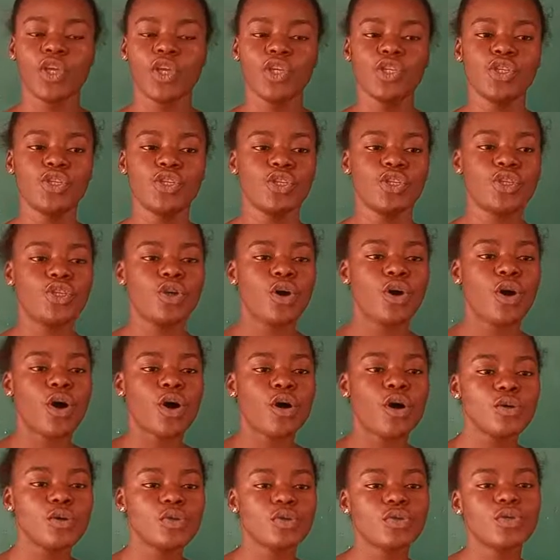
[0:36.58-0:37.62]
You should
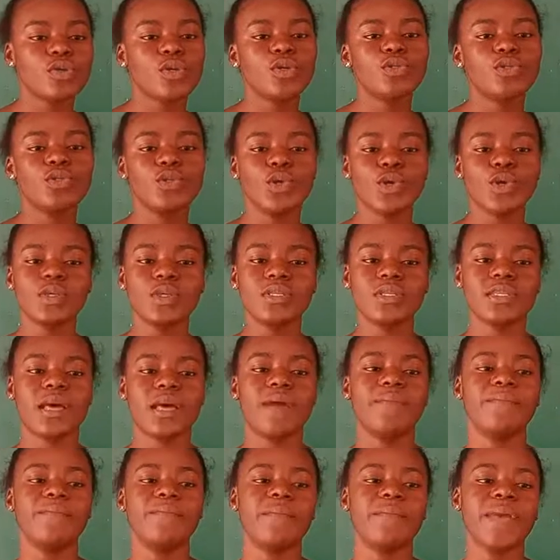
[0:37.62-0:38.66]
also know
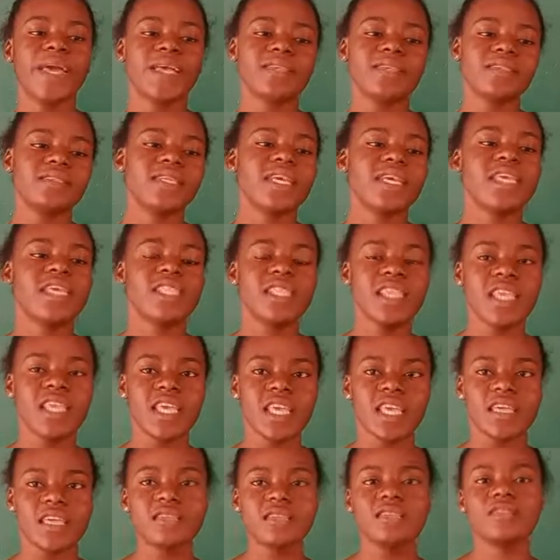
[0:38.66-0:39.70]
some basic
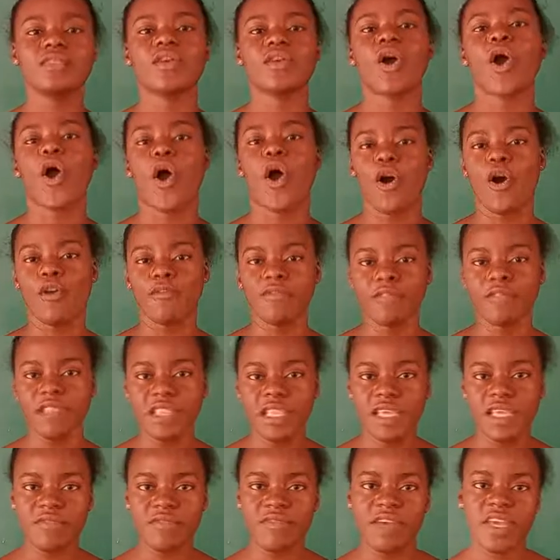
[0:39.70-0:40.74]
needs of
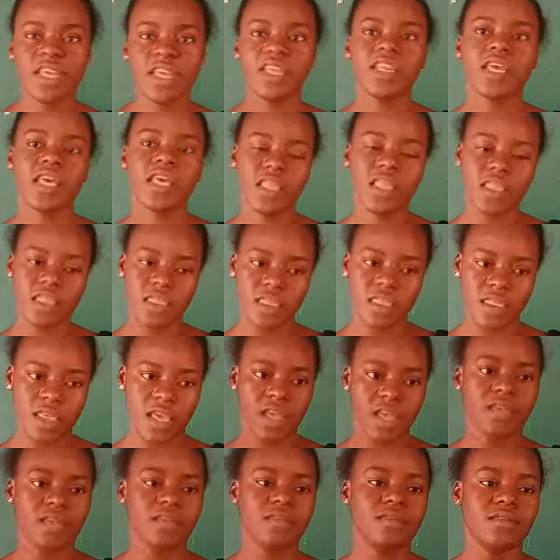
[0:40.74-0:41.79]
living
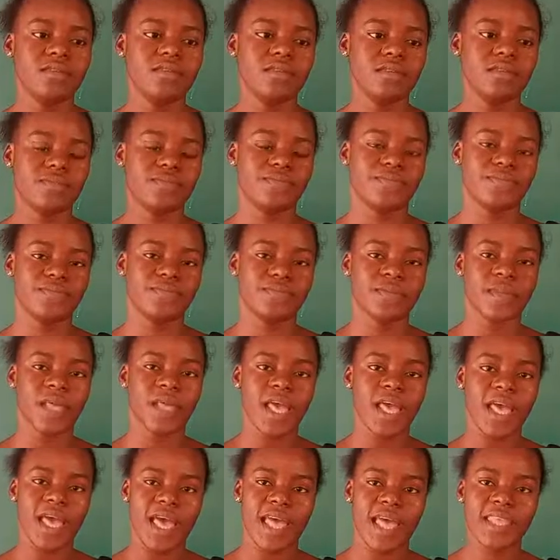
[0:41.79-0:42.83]
things.
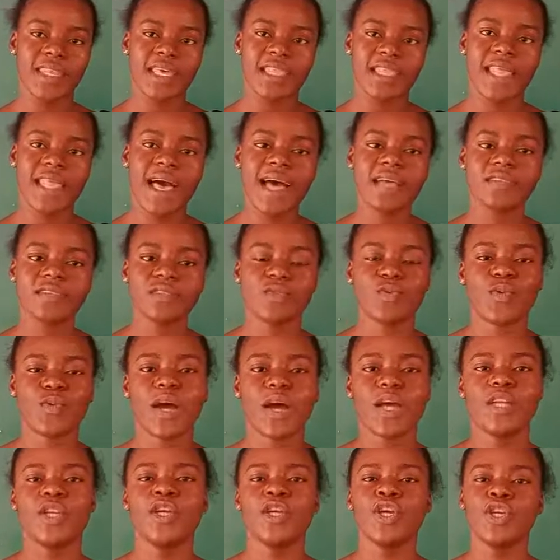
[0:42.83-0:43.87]
And the last
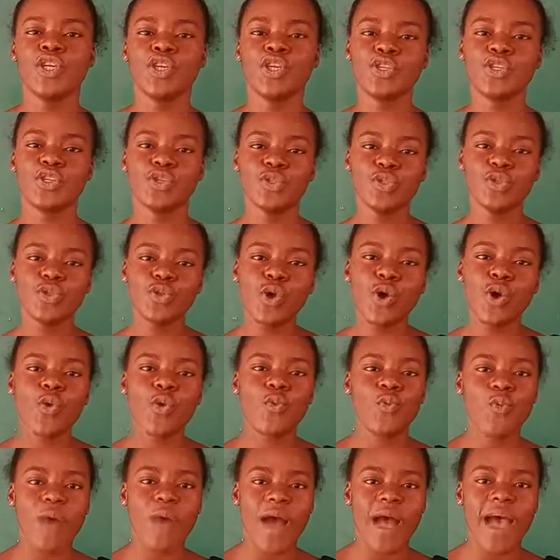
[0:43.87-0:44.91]
one, you should know
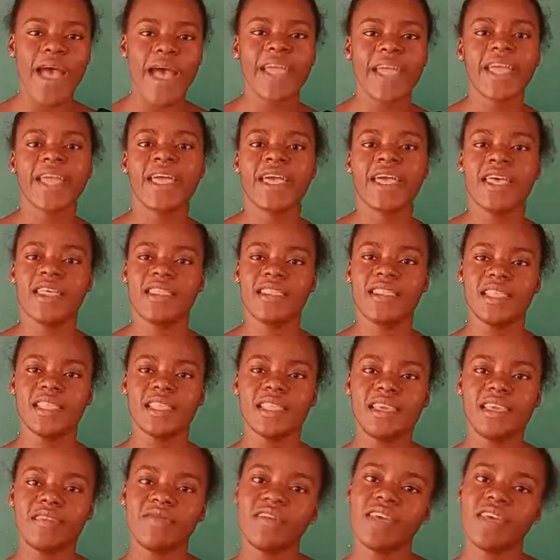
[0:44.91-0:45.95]
why the
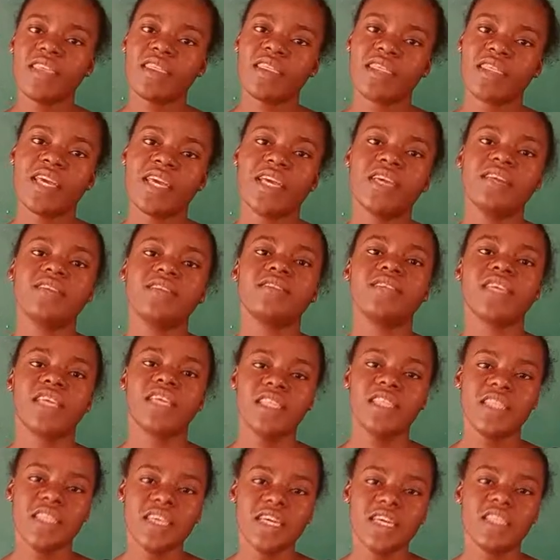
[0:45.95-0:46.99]
living
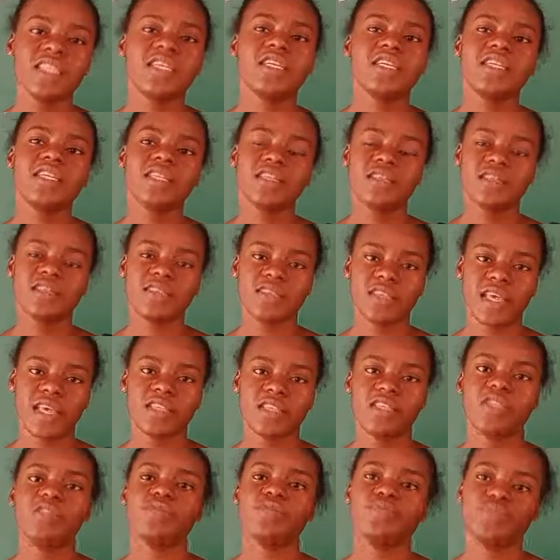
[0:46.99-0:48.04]
things need
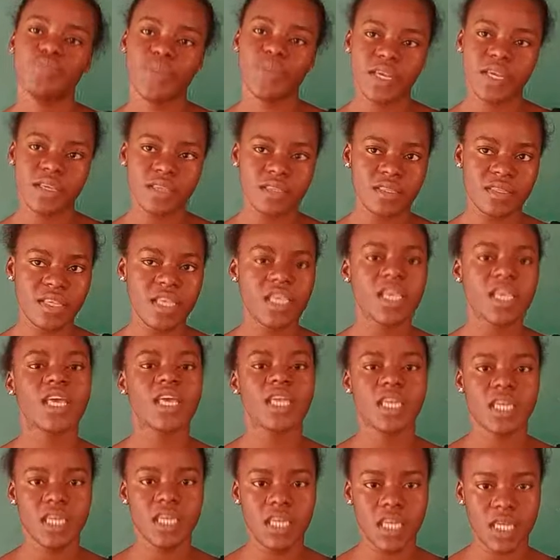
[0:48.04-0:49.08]
such
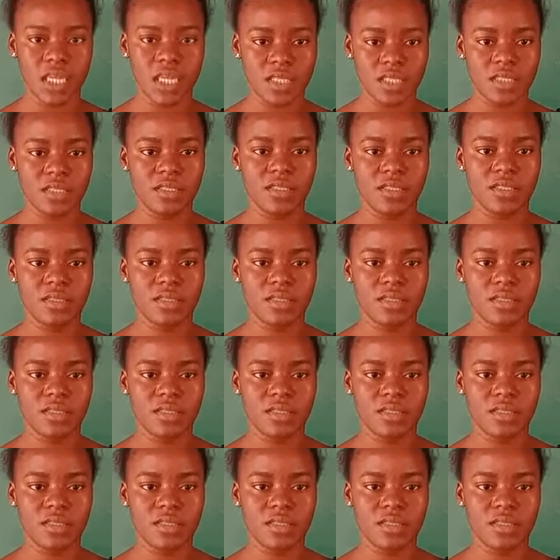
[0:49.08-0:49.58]
basic needs.